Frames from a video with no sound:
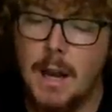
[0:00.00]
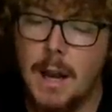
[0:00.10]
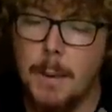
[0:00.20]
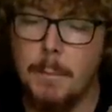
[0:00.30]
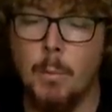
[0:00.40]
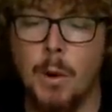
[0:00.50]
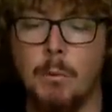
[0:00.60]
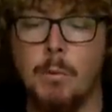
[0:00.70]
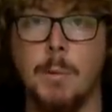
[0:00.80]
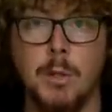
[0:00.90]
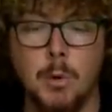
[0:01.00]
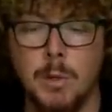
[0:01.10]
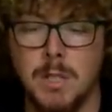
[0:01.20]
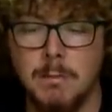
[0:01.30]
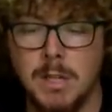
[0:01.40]
uh, where the rubber
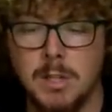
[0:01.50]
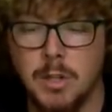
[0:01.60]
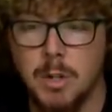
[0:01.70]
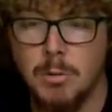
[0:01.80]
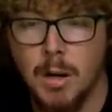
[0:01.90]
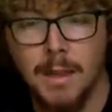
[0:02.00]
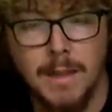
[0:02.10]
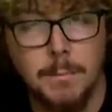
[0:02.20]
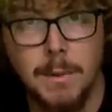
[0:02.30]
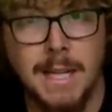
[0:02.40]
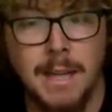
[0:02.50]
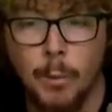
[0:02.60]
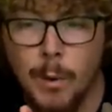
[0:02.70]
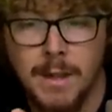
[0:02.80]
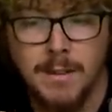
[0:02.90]
joins the rest of the shoe, none of that's peeling
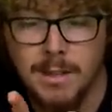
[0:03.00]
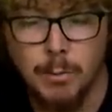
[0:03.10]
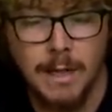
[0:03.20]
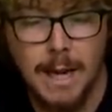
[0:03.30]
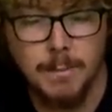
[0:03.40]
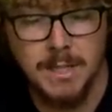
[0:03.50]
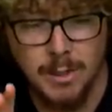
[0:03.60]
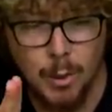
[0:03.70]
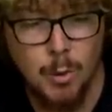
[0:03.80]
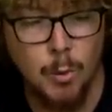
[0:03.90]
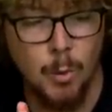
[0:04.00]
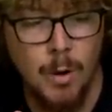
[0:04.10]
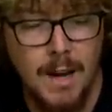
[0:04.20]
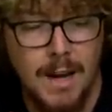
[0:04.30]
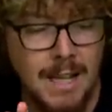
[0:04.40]
away, and there's little gaps. It's all
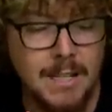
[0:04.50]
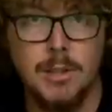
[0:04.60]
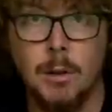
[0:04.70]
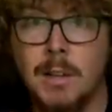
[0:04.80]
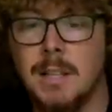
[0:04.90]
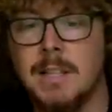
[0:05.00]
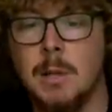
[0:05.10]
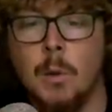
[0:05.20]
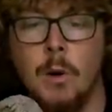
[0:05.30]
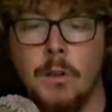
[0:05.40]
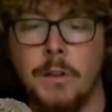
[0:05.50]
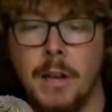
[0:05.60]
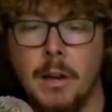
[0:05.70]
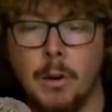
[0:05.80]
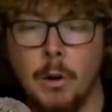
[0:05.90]
as solid as they were the
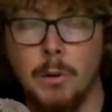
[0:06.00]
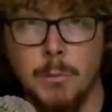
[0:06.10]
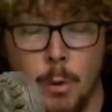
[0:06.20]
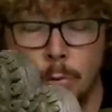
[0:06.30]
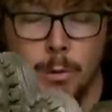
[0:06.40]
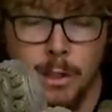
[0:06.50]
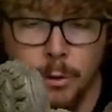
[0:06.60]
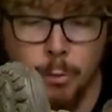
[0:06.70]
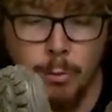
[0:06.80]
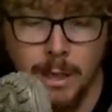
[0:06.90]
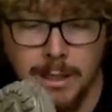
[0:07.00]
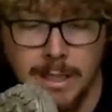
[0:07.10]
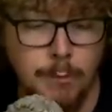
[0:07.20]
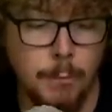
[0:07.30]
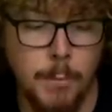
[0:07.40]
day I got them. So I really do rate
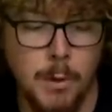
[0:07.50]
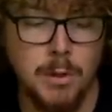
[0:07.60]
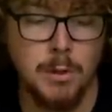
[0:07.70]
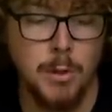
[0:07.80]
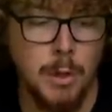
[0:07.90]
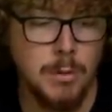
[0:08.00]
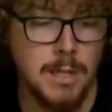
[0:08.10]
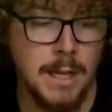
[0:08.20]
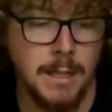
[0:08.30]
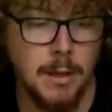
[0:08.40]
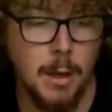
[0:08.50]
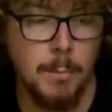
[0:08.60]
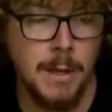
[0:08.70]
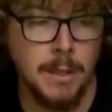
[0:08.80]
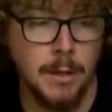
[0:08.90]
these from personal use and uh,
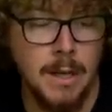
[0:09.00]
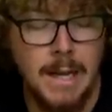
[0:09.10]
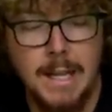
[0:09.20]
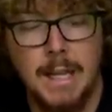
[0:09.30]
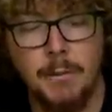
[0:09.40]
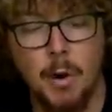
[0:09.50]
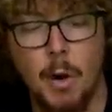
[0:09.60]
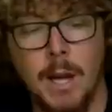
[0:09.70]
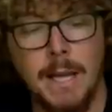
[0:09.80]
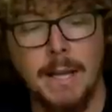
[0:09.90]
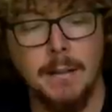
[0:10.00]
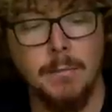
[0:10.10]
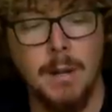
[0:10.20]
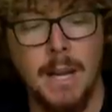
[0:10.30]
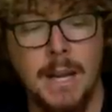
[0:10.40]
opinion. They've got a
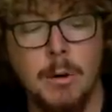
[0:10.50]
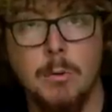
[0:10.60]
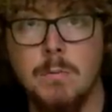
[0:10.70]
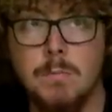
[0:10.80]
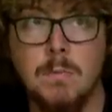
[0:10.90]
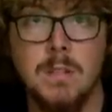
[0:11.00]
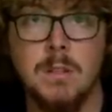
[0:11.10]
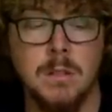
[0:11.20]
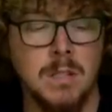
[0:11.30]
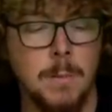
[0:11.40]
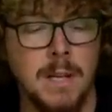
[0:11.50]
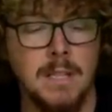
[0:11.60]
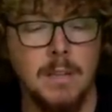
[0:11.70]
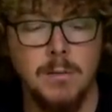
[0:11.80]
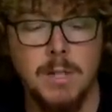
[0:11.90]
heel
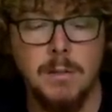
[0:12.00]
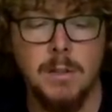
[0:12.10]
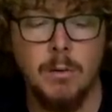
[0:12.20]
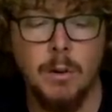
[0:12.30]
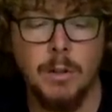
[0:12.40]
stability, obviously, because you've